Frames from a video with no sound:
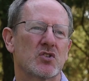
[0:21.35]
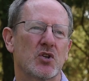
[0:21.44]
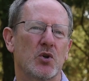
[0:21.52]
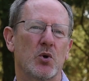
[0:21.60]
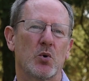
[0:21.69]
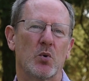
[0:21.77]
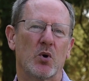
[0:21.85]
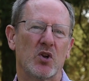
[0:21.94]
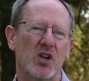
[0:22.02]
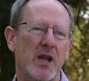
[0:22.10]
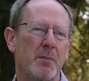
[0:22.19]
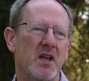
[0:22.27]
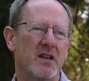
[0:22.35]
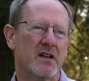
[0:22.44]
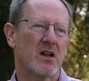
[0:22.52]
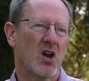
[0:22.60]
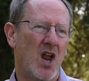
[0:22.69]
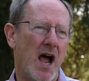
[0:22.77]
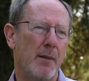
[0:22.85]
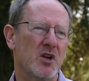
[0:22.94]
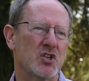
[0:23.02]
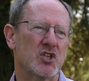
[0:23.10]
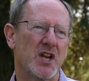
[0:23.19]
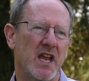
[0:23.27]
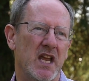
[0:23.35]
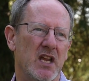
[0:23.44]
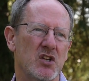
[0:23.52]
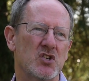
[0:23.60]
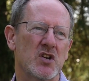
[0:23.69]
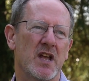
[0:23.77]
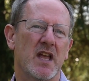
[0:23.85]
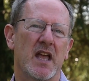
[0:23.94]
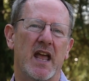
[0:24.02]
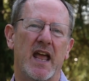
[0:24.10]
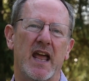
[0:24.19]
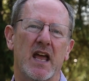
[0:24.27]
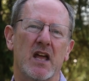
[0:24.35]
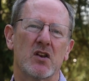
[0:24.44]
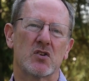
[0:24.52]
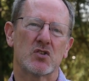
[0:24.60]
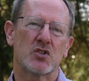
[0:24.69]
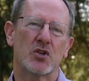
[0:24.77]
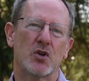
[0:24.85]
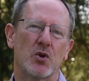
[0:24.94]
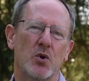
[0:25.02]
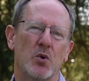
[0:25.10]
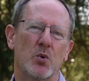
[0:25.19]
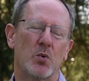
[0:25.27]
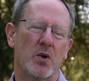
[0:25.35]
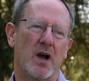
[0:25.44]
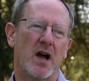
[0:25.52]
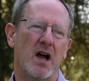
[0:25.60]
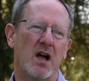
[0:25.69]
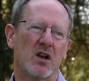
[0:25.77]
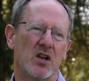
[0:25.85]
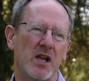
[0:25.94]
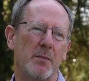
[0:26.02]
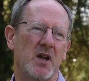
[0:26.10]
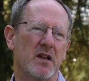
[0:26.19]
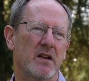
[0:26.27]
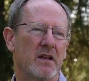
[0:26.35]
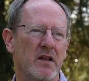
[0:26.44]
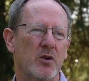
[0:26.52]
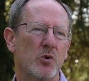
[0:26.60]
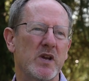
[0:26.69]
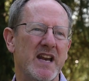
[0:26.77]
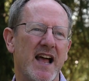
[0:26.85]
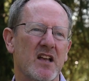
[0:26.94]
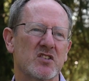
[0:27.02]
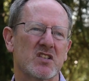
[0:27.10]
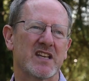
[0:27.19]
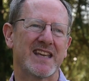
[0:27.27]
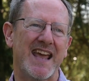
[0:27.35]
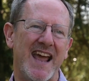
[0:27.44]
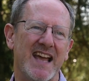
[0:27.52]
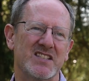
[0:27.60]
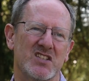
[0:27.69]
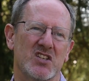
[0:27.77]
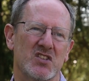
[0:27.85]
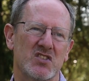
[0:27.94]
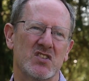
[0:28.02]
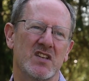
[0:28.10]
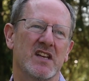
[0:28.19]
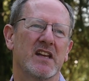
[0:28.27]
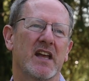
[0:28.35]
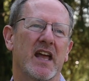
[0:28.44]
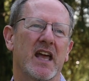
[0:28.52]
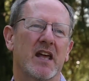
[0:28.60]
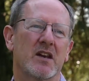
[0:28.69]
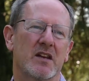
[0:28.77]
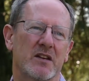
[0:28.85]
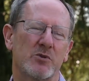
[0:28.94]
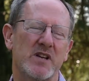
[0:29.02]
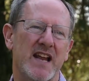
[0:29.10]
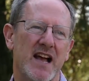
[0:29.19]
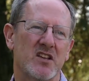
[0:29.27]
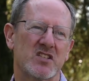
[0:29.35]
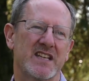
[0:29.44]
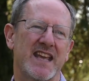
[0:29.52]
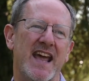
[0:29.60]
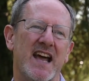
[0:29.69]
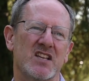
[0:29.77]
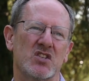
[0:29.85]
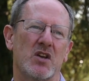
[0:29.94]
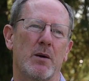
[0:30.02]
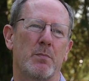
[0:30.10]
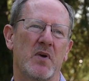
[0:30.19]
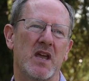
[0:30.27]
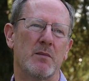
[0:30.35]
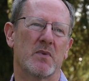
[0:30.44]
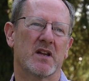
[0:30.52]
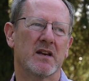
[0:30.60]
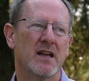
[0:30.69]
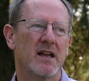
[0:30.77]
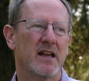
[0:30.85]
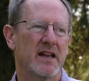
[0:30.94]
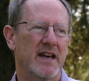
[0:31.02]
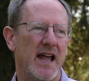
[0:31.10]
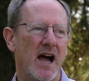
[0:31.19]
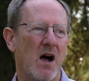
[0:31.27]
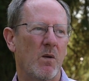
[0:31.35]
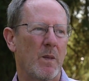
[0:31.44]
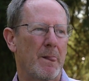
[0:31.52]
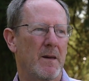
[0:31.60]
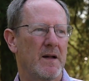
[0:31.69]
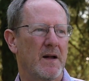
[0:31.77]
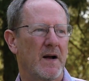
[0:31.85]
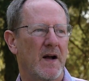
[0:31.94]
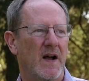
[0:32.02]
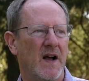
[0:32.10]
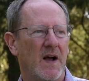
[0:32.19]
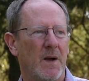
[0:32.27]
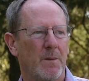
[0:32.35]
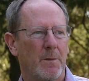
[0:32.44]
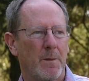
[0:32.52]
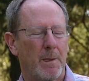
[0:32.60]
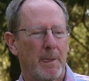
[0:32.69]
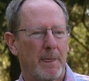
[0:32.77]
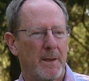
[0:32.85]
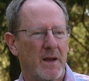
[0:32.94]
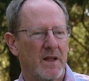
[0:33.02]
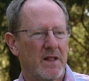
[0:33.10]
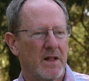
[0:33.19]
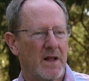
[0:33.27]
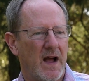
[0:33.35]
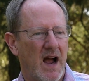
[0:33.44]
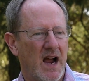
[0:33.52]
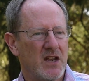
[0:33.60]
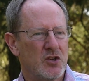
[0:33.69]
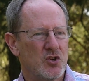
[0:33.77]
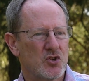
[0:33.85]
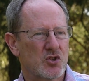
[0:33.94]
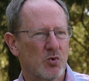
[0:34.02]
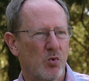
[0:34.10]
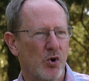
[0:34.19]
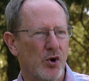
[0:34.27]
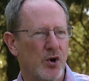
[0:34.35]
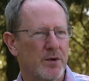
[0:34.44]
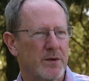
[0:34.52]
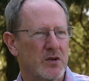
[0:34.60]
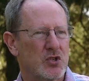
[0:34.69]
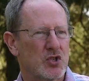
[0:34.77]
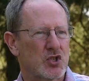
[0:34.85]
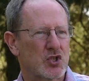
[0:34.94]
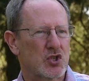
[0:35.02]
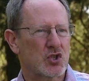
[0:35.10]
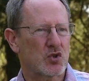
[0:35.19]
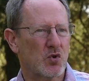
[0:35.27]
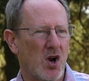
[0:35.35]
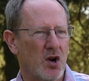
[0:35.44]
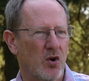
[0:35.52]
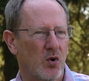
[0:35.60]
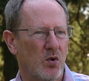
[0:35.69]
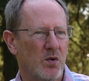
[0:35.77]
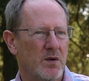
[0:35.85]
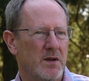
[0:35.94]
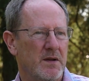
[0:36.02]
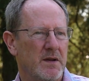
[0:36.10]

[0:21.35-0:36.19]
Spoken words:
to limit climate change and to limit greenhouse gases and greenhouse gas abatement. Now, I use the word struggle